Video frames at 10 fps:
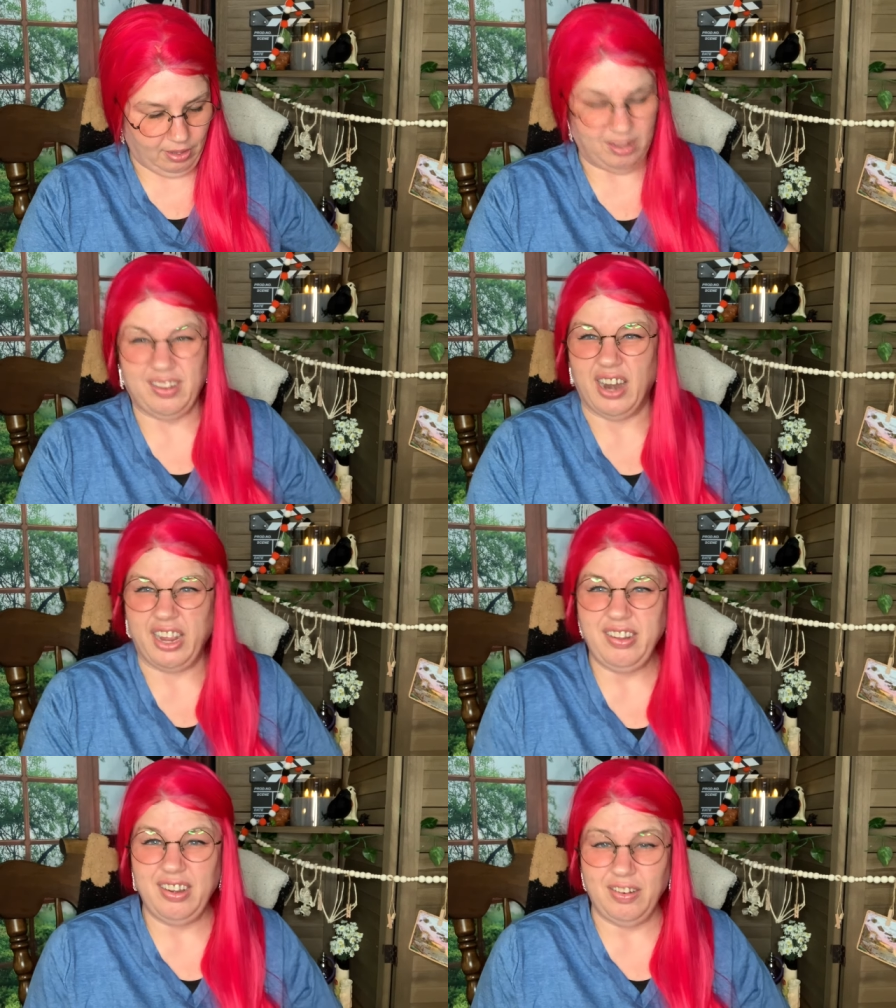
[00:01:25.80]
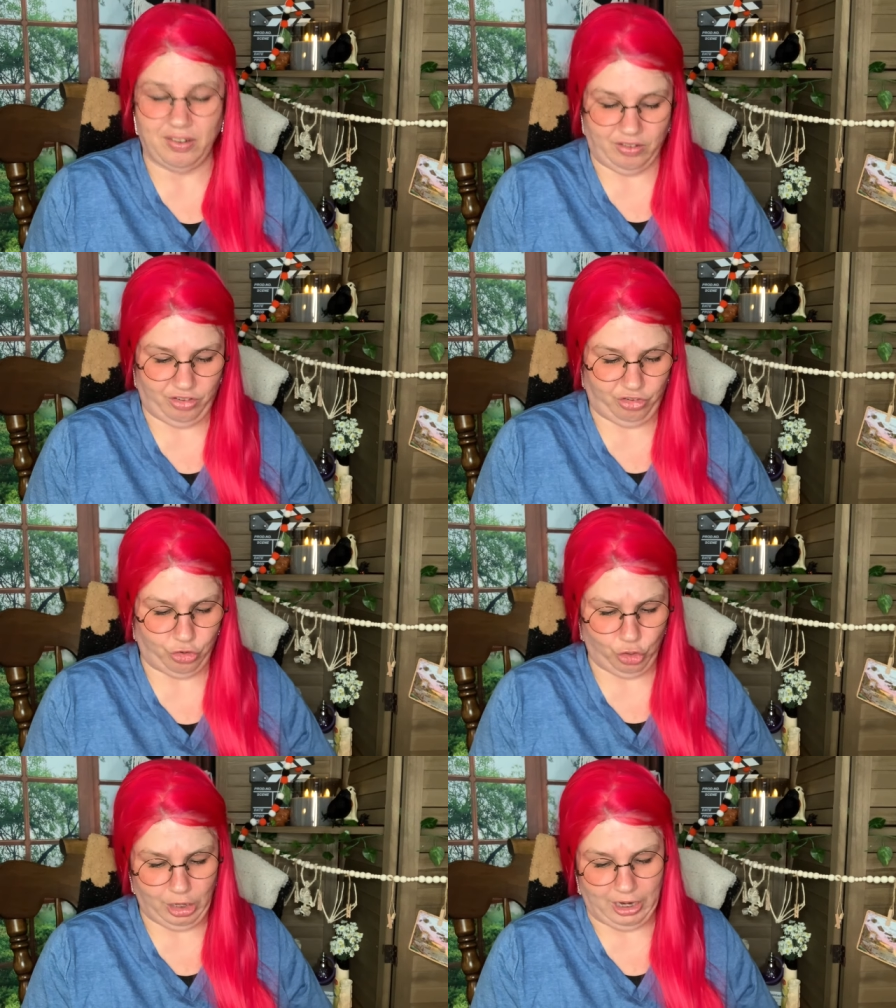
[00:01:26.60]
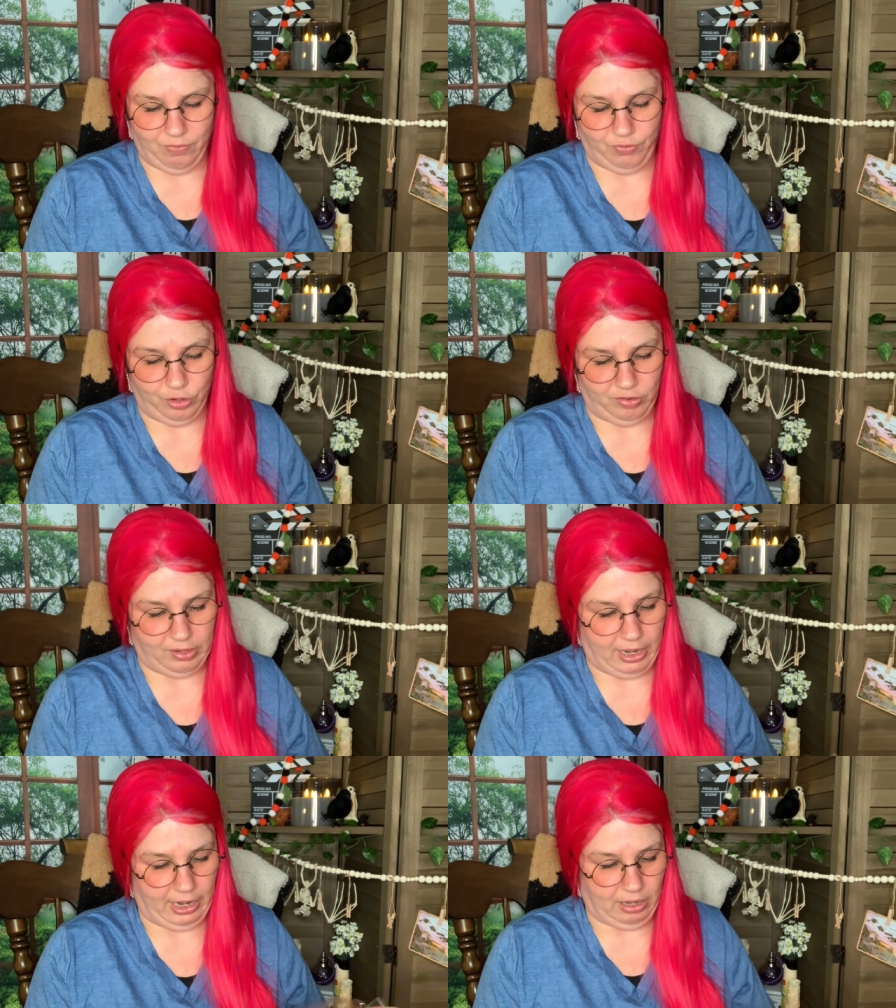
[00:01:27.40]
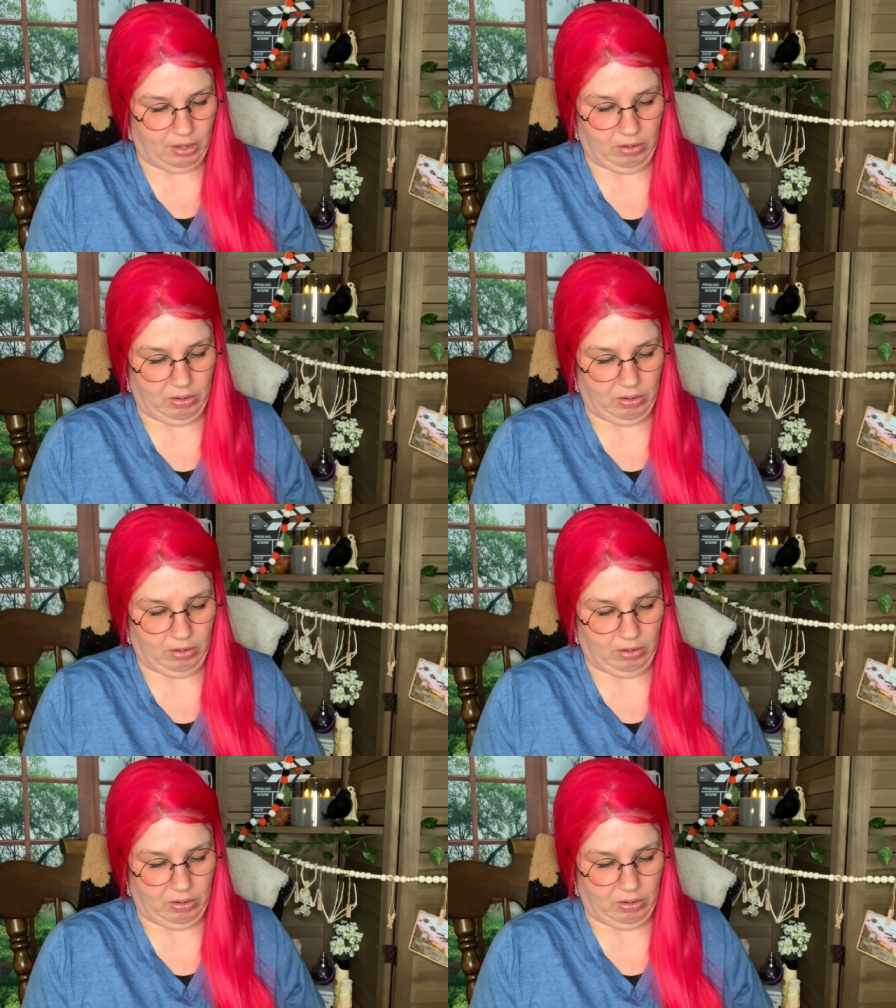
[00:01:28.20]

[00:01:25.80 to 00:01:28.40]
It's nice and sturdy, it feels like.